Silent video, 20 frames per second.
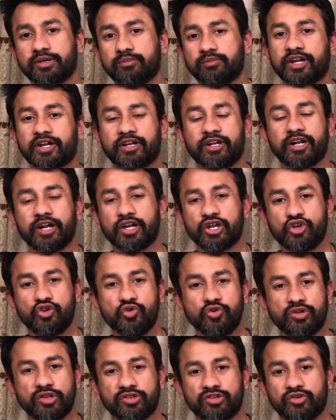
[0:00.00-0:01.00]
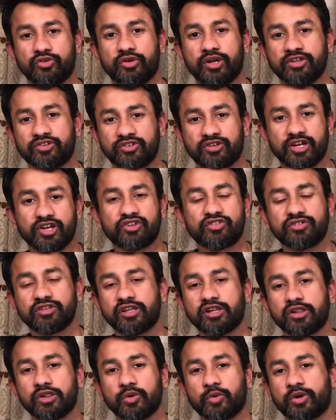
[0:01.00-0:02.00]
taking a huge
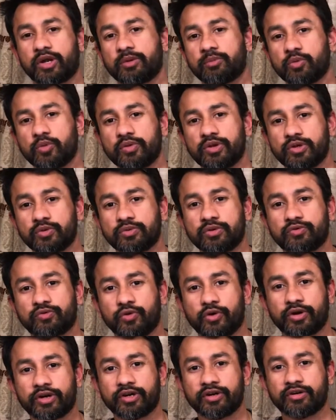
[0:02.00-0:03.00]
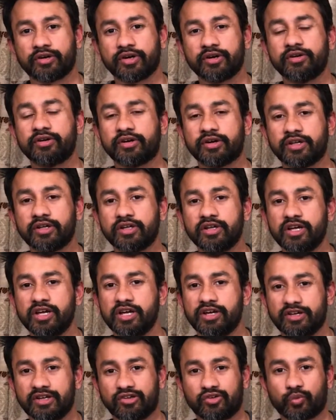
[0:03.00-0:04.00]
educational loan and moving to a foreign country
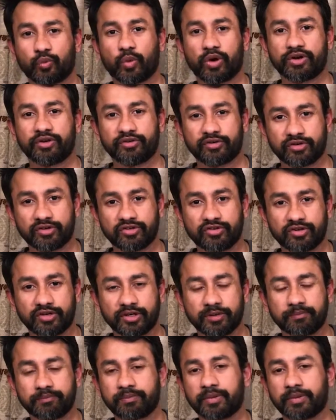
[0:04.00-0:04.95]
is quite risky.